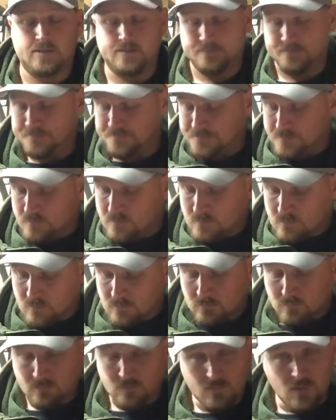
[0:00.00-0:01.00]
And
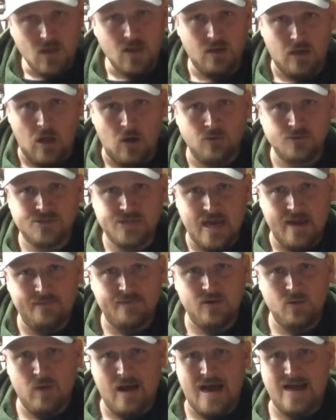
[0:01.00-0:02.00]

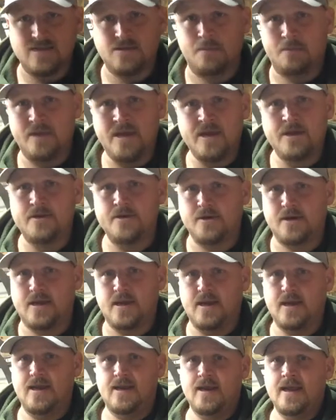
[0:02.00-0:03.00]
longevity wise, a Meteor
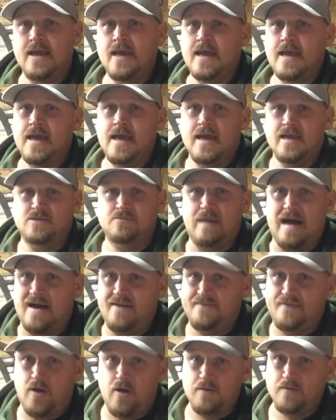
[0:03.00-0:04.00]
kit is by
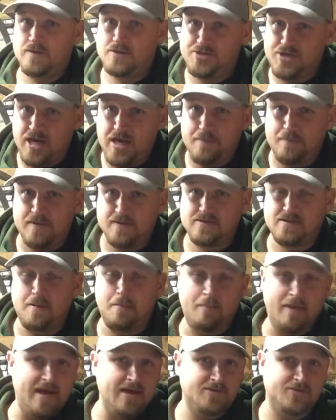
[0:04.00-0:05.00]
far the cheapest
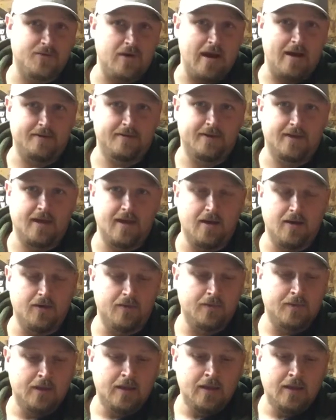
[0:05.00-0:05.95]
and best route to go.